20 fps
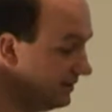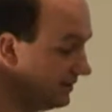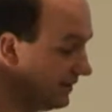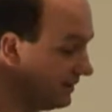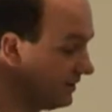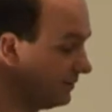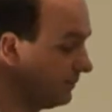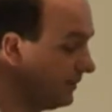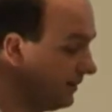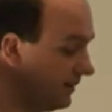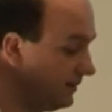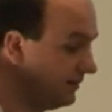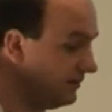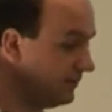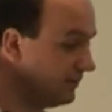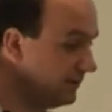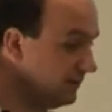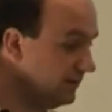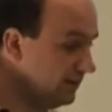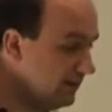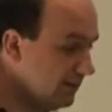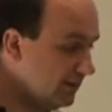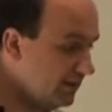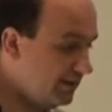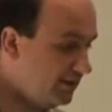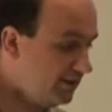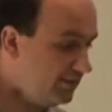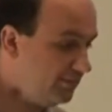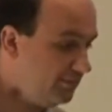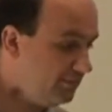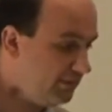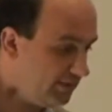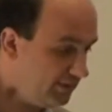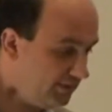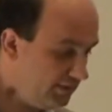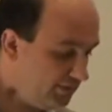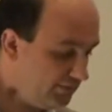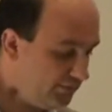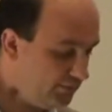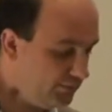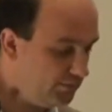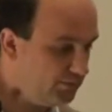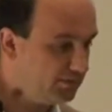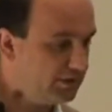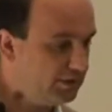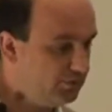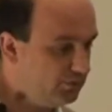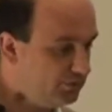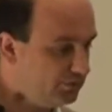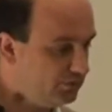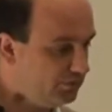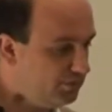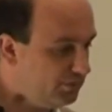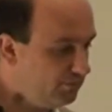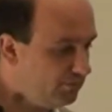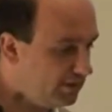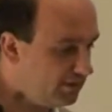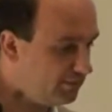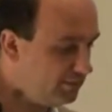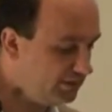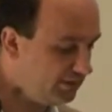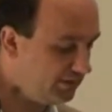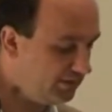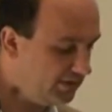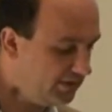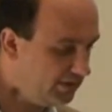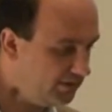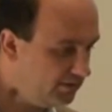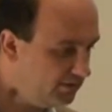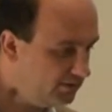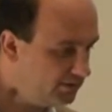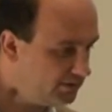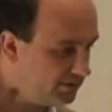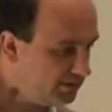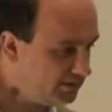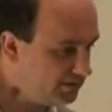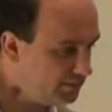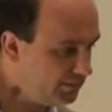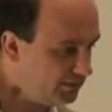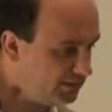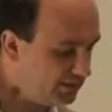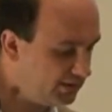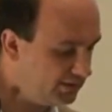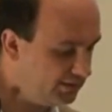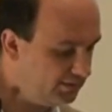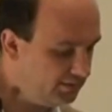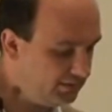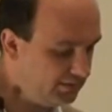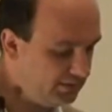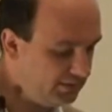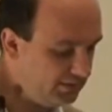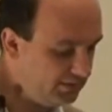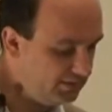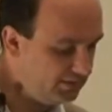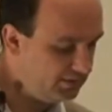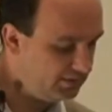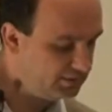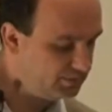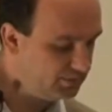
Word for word: exacerbate it um, and therefore, you know, we shouldn't be recommending their use in a smoke-tainted in a